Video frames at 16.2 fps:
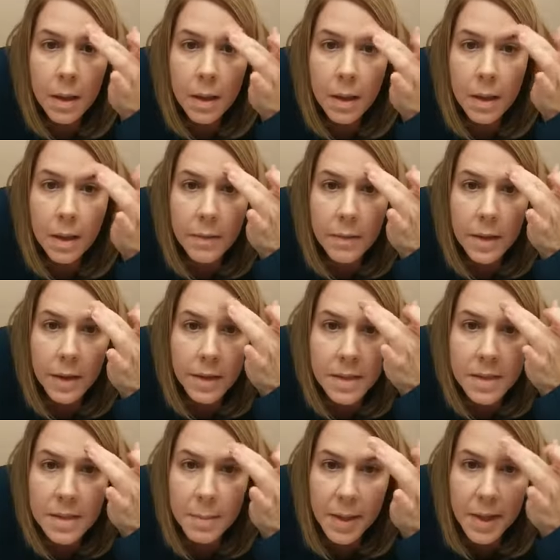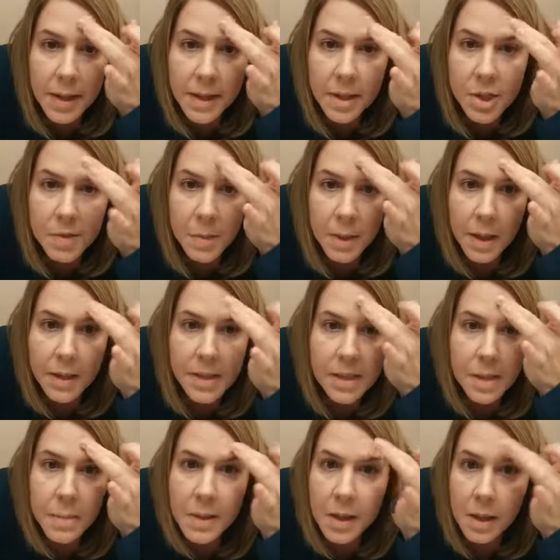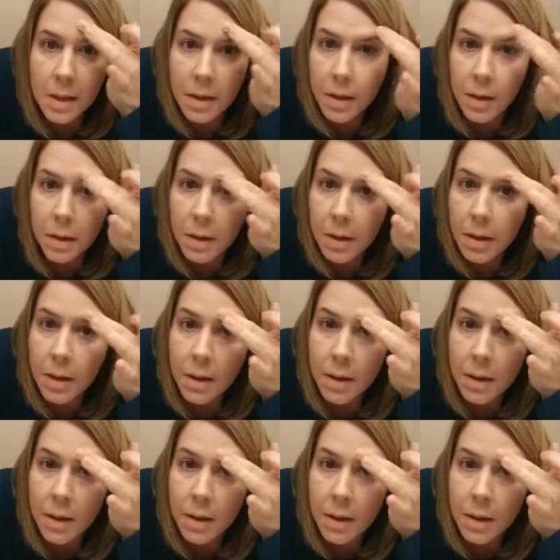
And I've got some age spots up here.